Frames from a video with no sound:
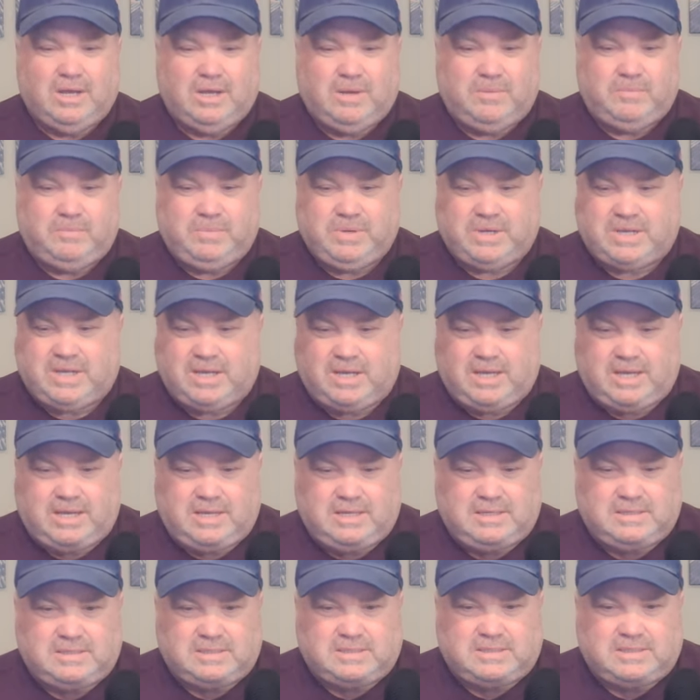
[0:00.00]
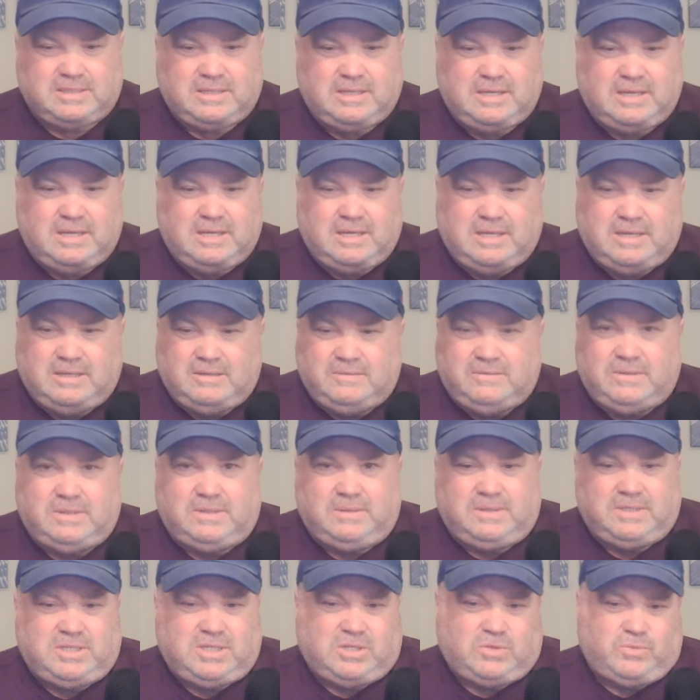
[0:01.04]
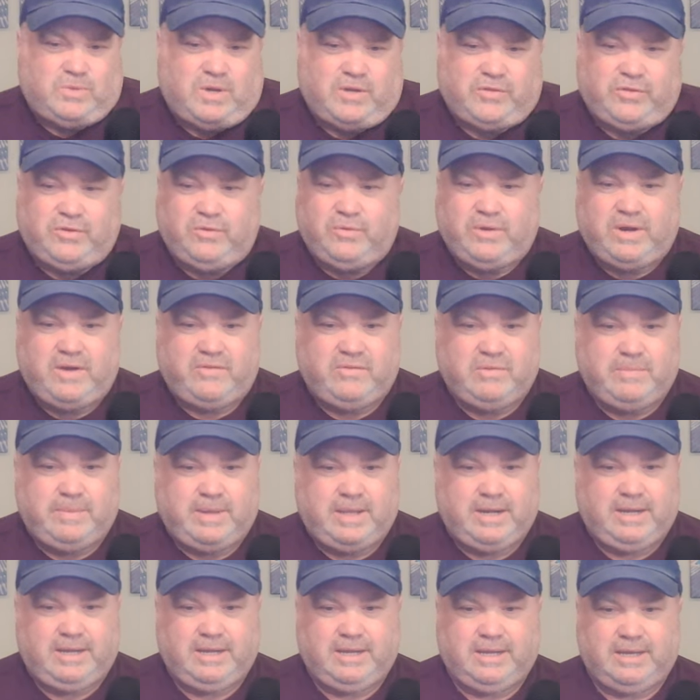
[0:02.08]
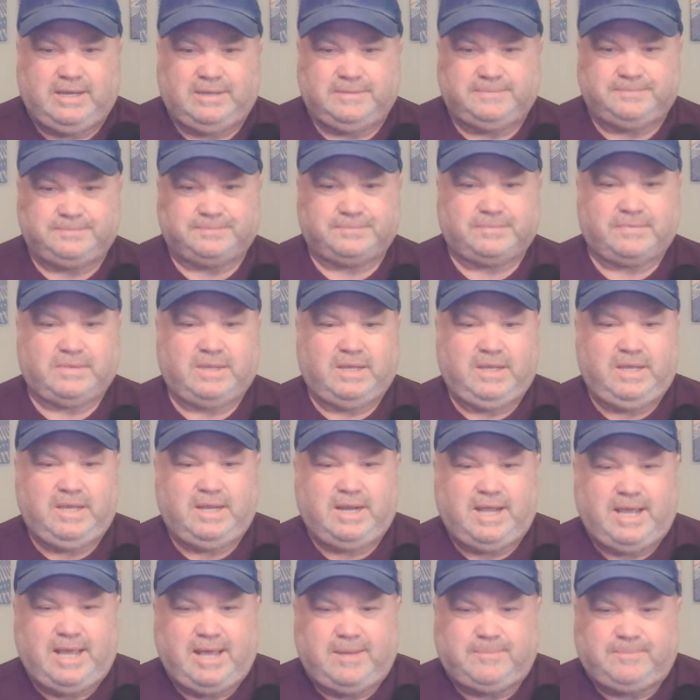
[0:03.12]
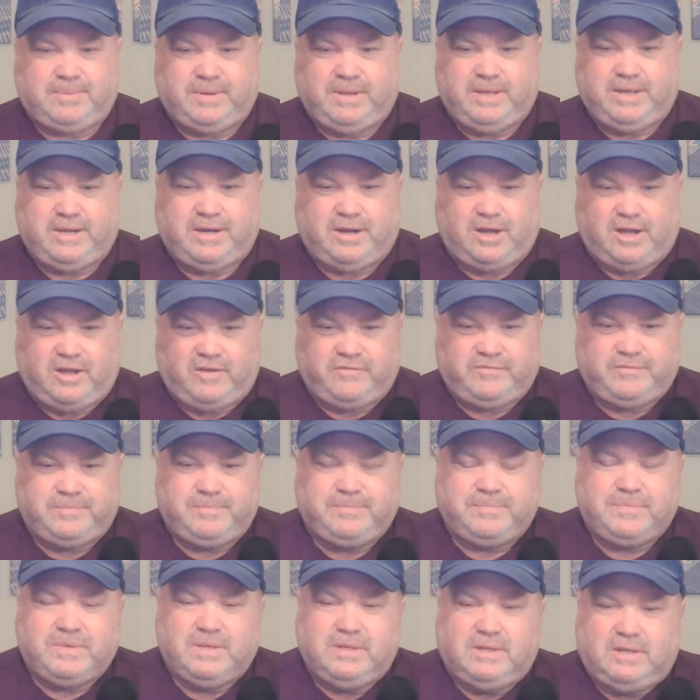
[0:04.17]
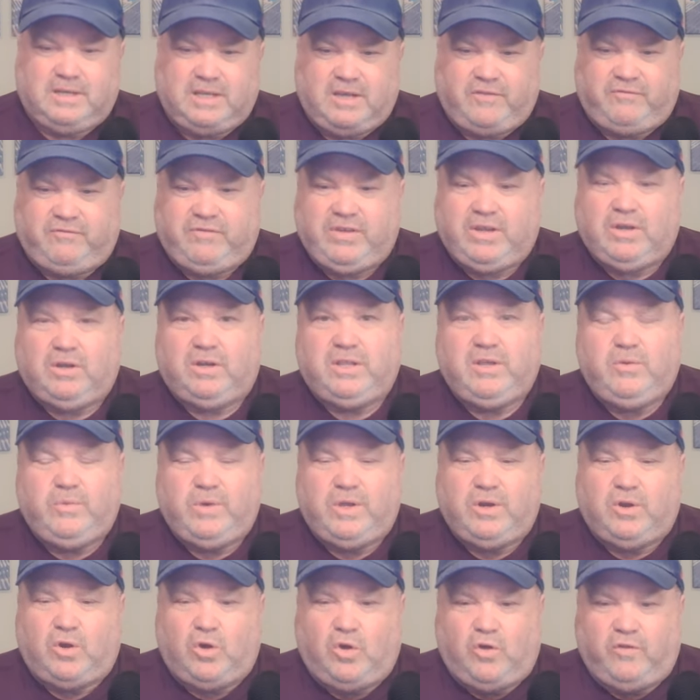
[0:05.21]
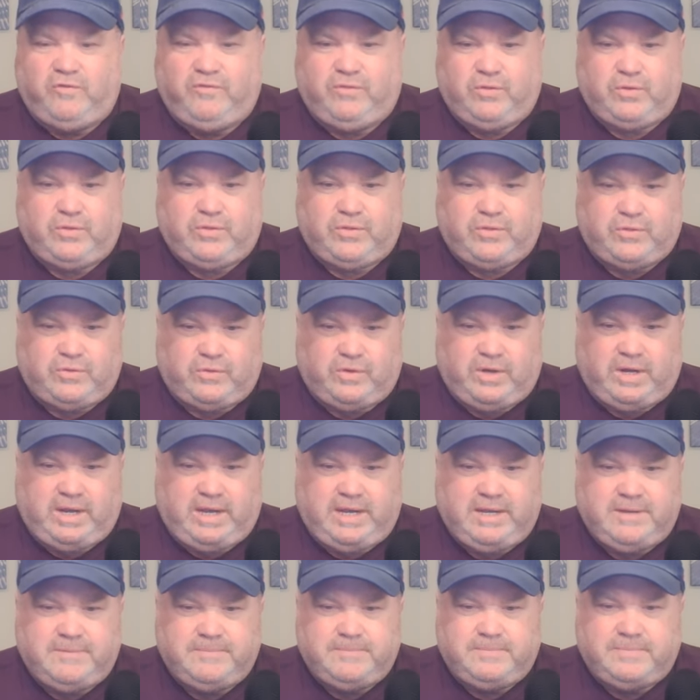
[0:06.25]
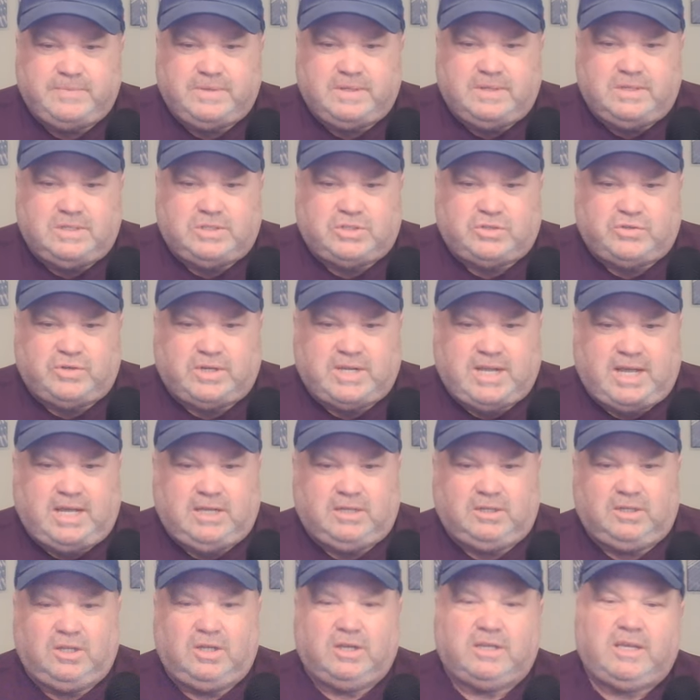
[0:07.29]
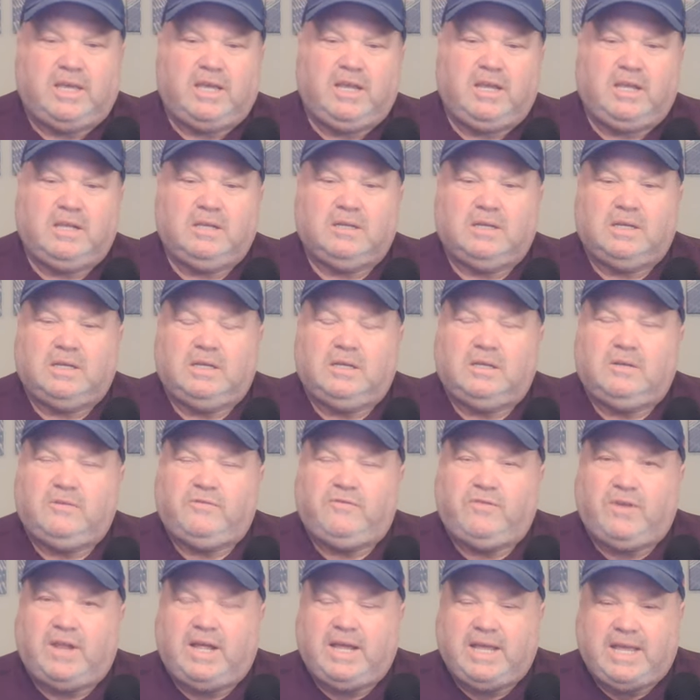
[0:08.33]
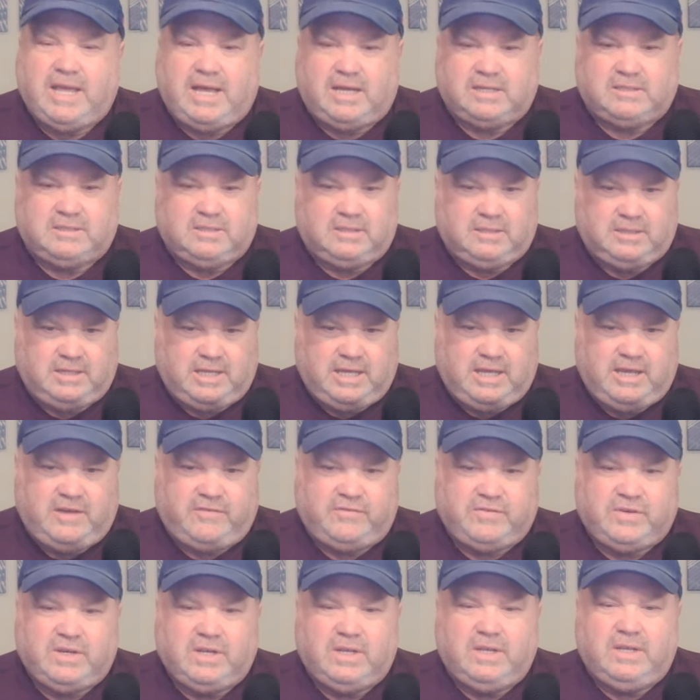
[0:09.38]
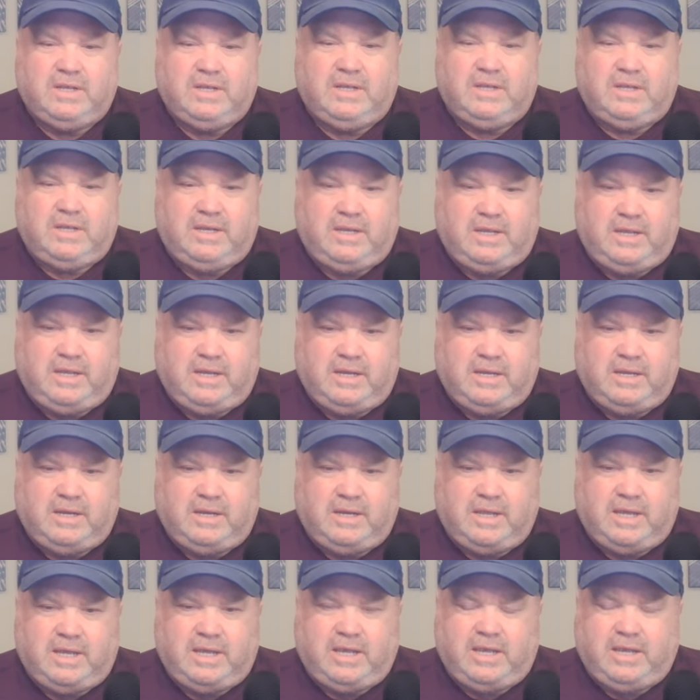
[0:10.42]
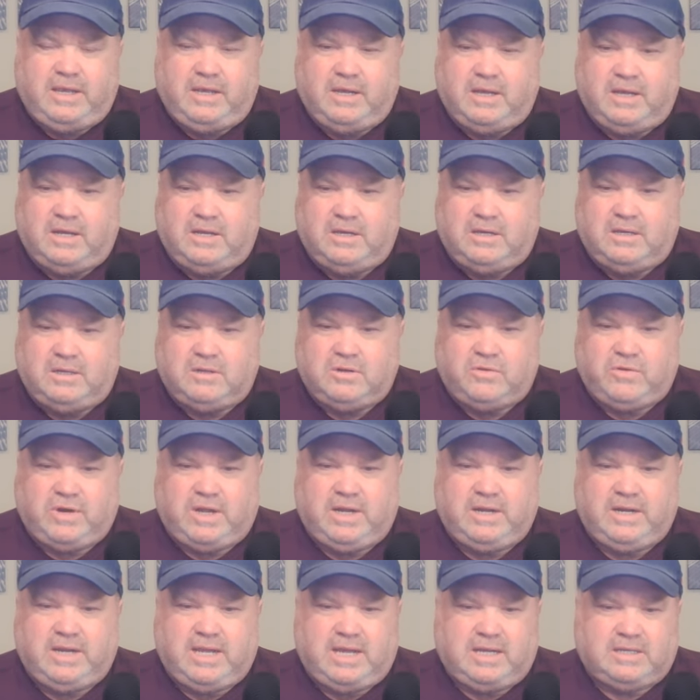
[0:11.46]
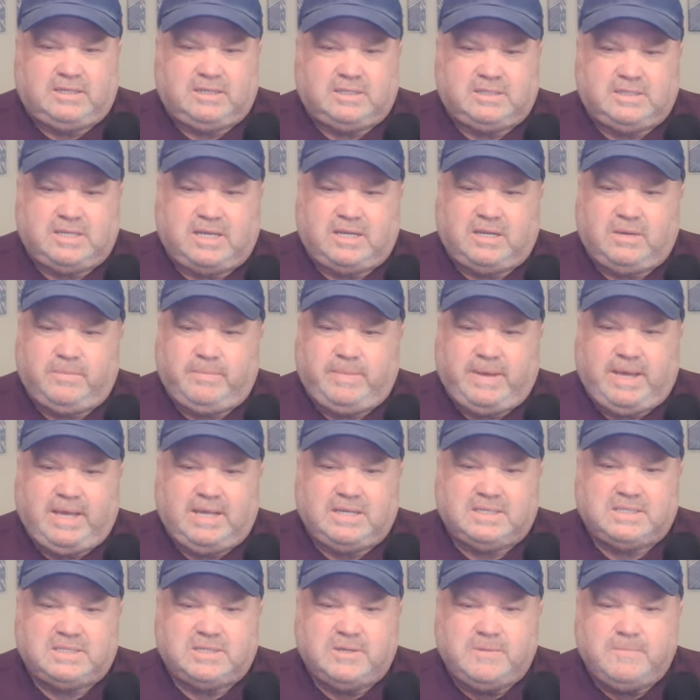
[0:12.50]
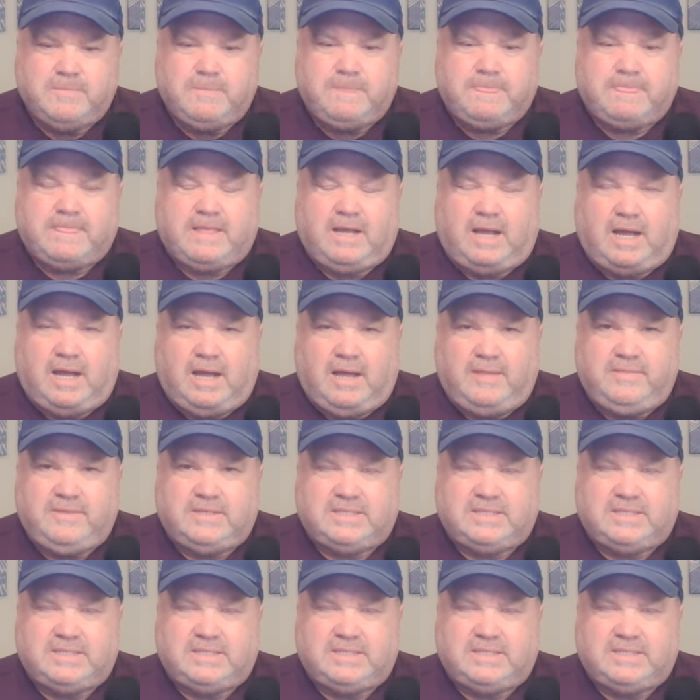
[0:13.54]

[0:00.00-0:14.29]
because, uh, well, let's just walk through what everybody did. Ian Happ led off left field. He went 0 for 3, struck out looking, uh, fly out to left, and a uh, ground out to second base. On the